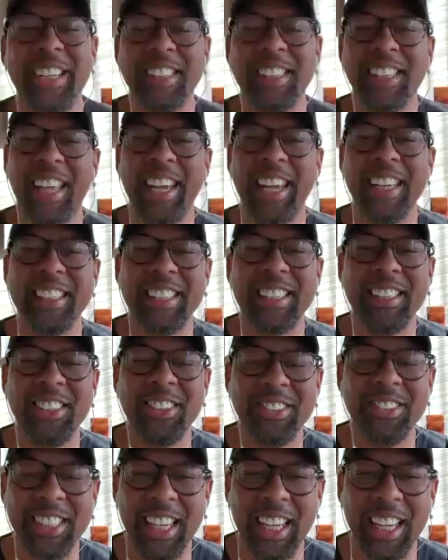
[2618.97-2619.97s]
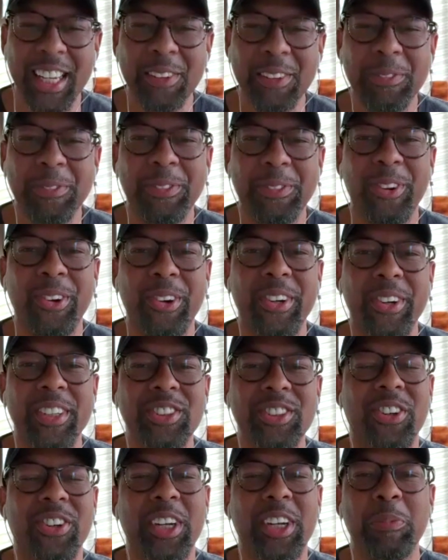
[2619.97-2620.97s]
to thank you, Dave, for
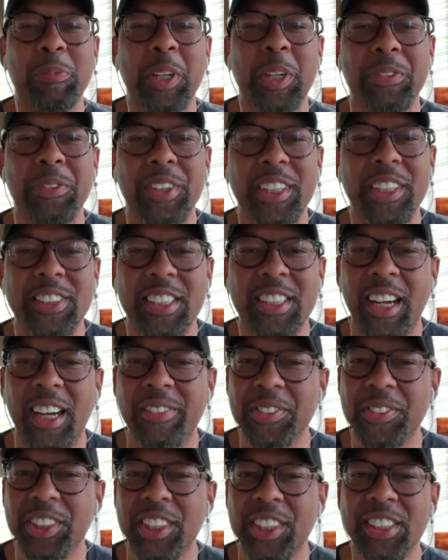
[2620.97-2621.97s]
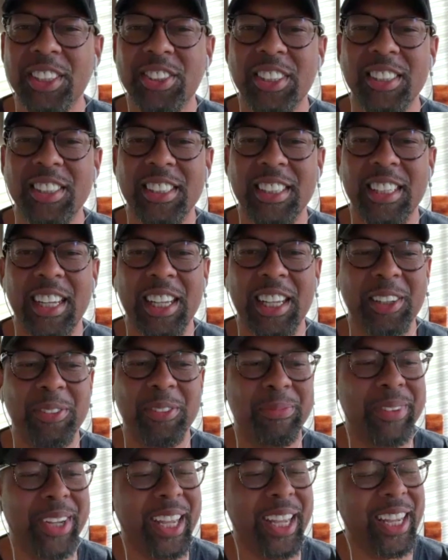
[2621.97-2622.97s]
joining me for this conversation today.
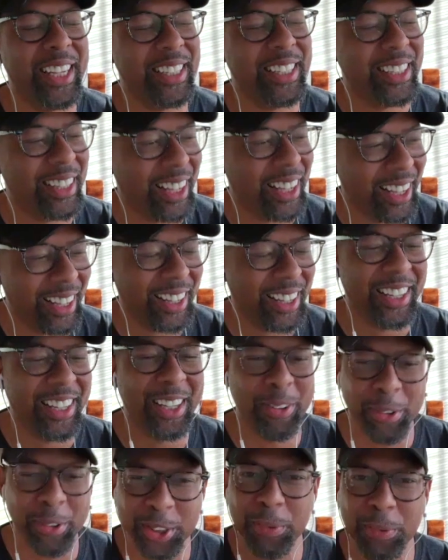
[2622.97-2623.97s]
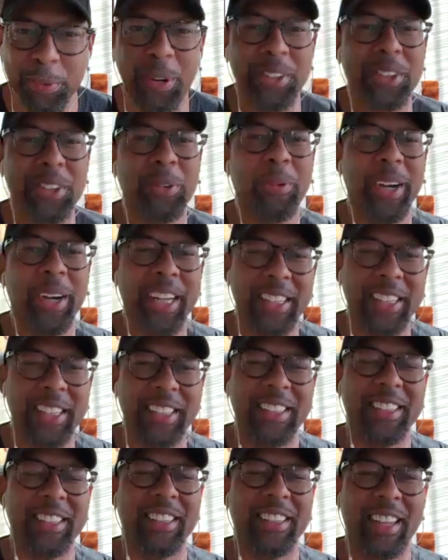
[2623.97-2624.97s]
Man, it was worth the wait.
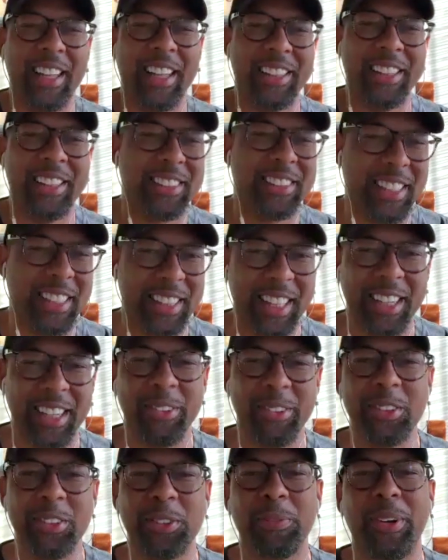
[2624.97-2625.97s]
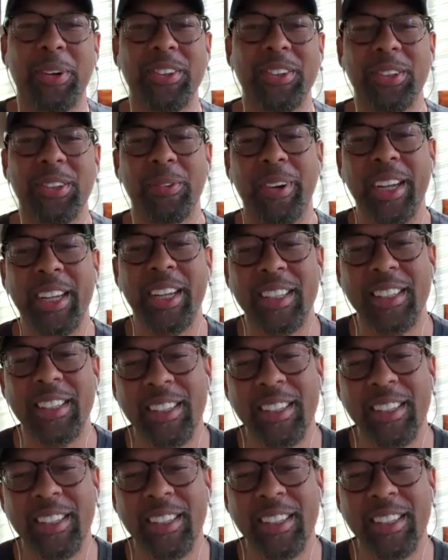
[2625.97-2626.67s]
I'll say that. It was worth the wait.